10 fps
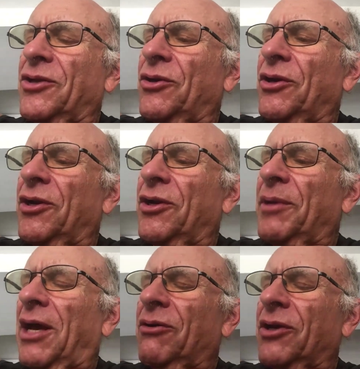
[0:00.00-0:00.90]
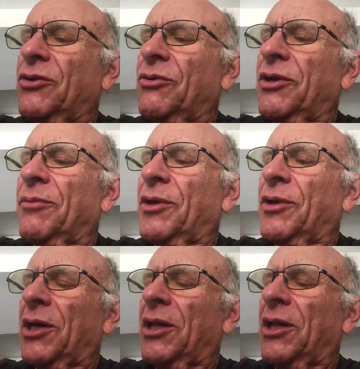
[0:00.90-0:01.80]
can you hear me now? Can you
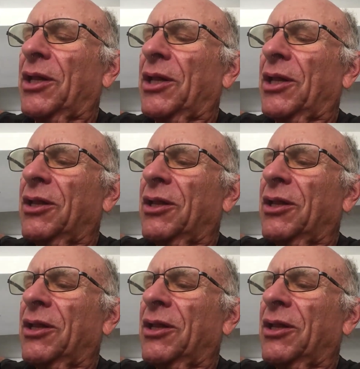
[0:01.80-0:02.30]
hear me well?